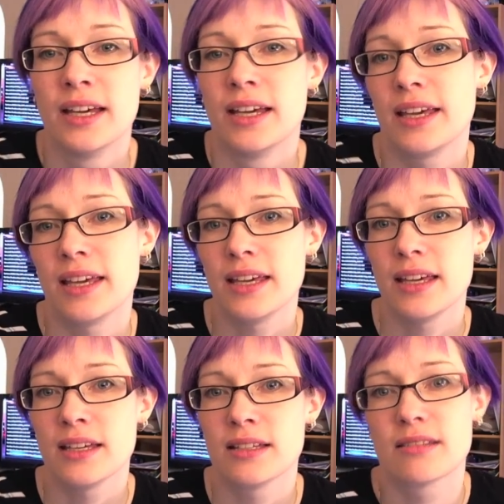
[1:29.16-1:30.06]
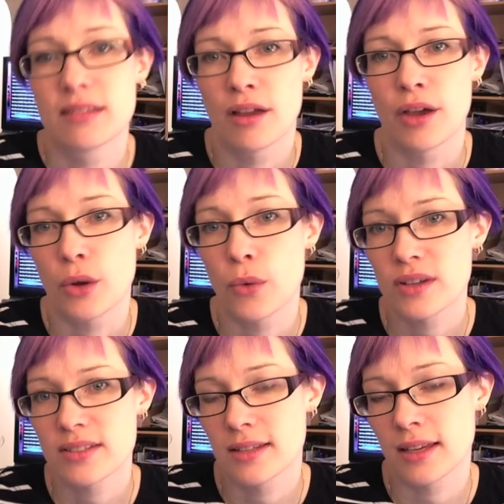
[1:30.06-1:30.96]
He is
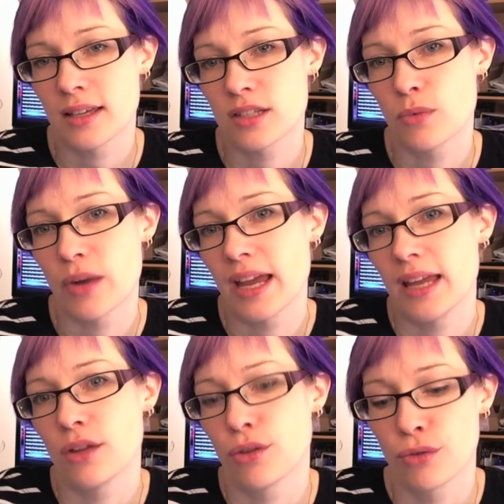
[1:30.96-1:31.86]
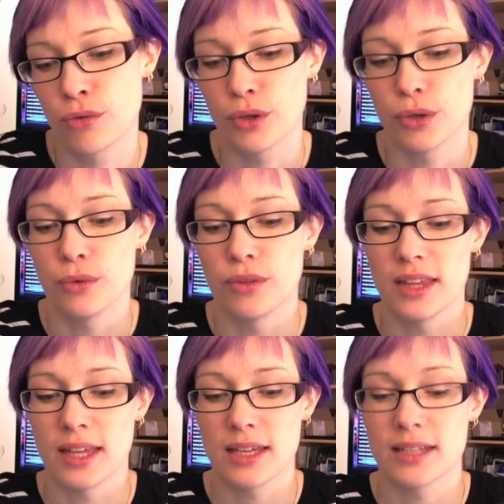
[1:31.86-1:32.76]
questing his way through
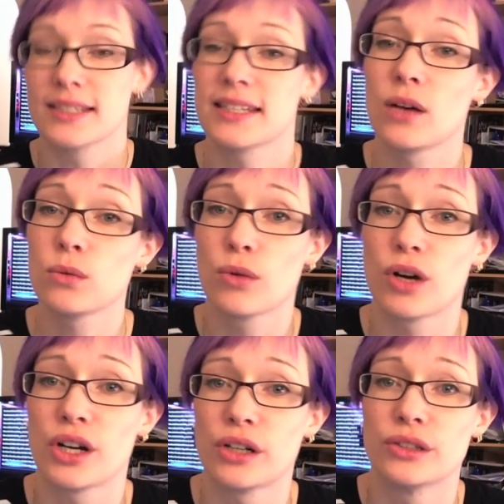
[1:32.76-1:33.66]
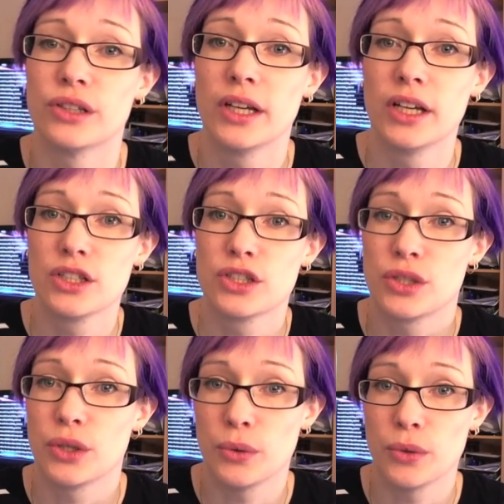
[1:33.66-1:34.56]
the downworld
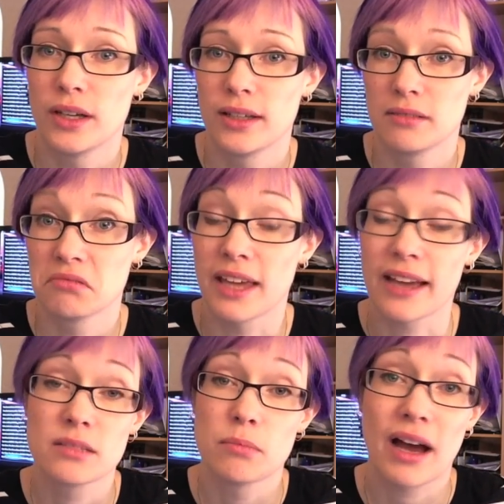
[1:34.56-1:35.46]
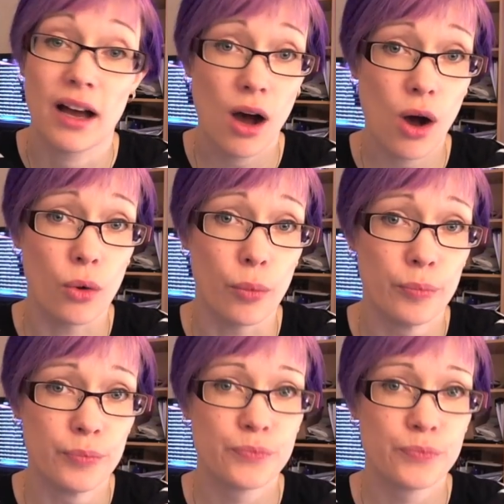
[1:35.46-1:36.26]
to get back home.